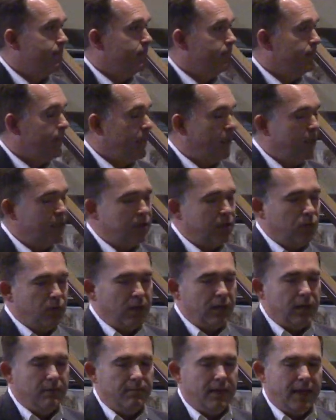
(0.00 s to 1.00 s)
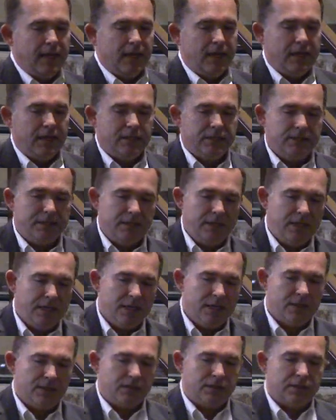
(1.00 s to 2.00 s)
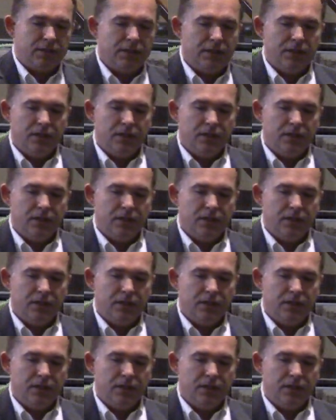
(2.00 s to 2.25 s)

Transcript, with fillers: It doesn't really make any sense